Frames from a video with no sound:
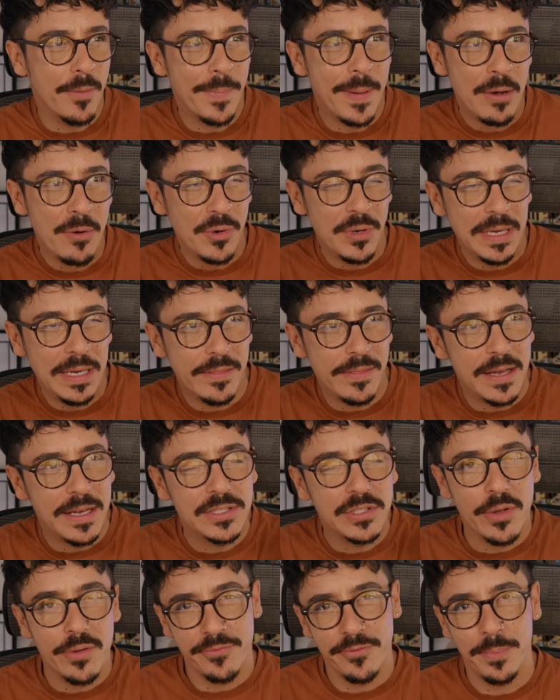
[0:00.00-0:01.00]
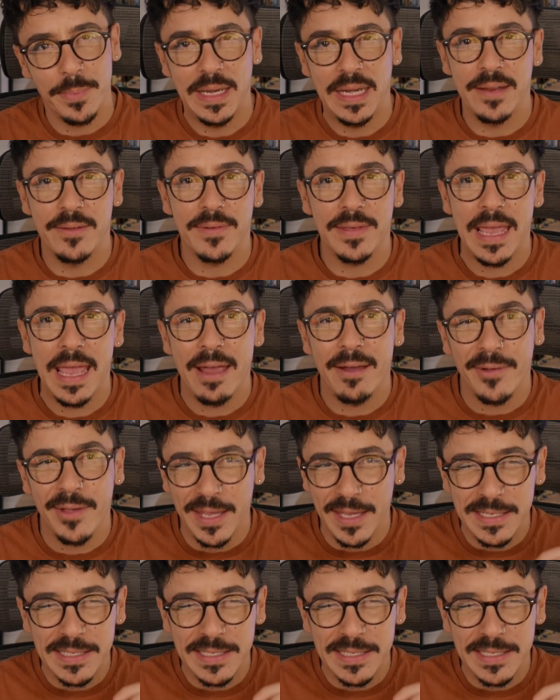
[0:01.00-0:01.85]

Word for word: balcony that is off from the living area